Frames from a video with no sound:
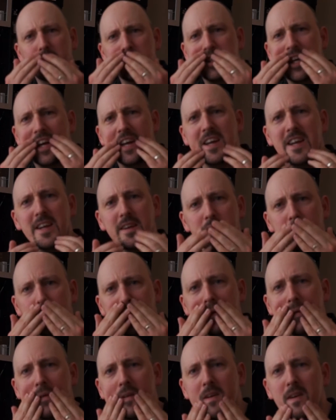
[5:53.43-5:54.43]
shave.
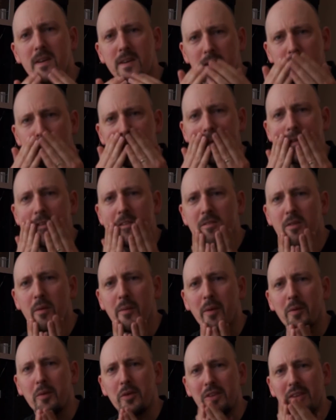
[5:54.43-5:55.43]

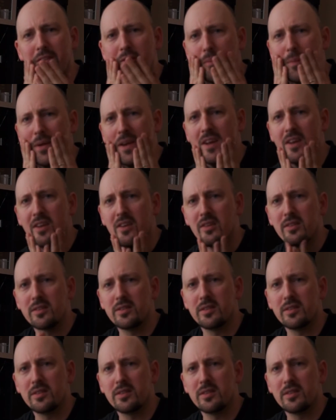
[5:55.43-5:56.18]
RoboCop doesn't have a beard.